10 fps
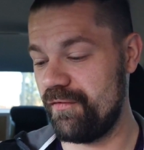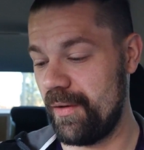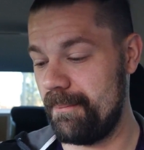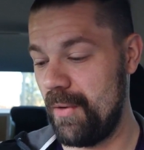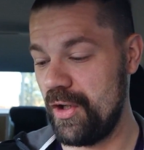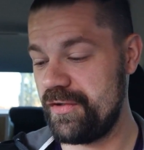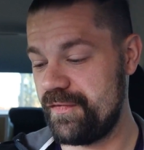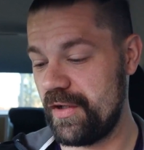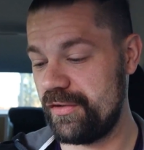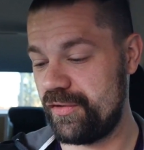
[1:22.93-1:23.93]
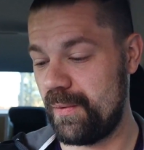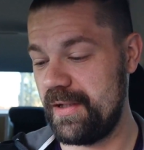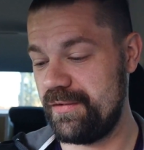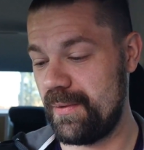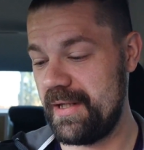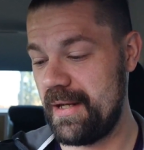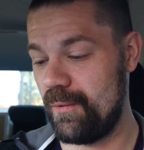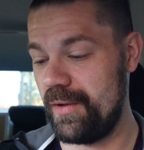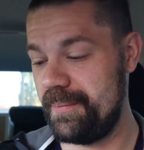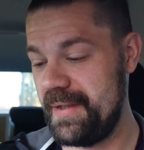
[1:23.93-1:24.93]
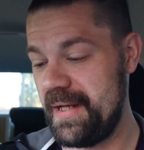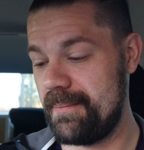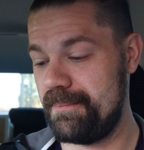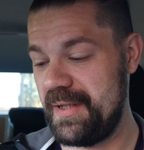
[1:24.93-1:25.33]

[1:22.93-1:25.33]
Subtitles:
from March 1st, 2020 at 1 p.m.